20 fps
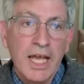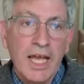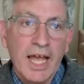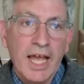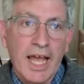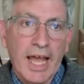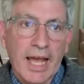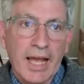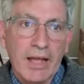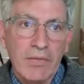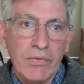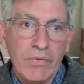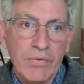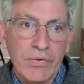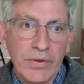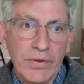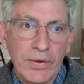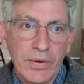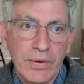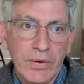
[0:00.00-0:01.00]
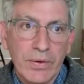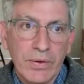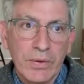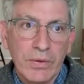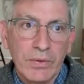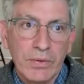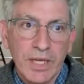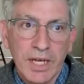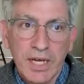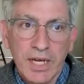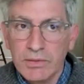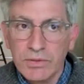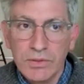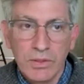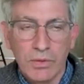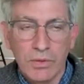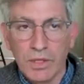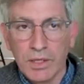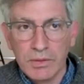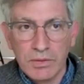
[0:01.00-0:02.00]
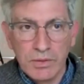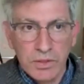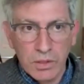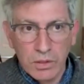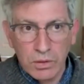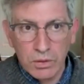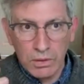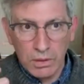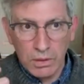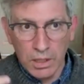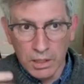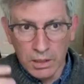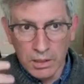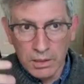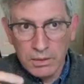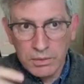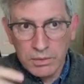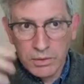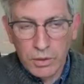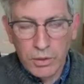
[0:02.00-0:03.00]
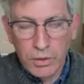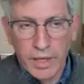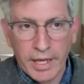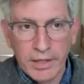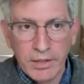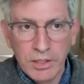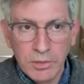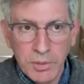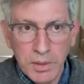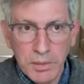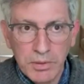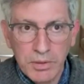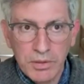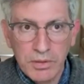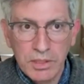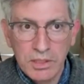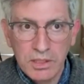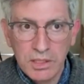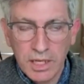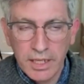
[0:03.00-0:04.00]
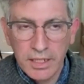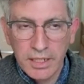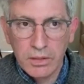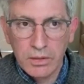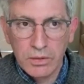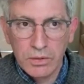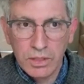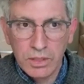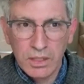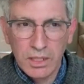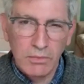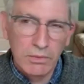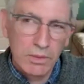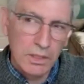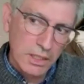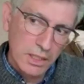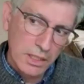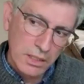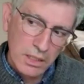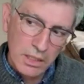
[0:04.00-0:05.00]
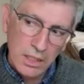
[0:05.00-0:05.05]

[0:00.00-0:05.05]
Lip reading: And so yeah, so you have these people in these silos, and they weren't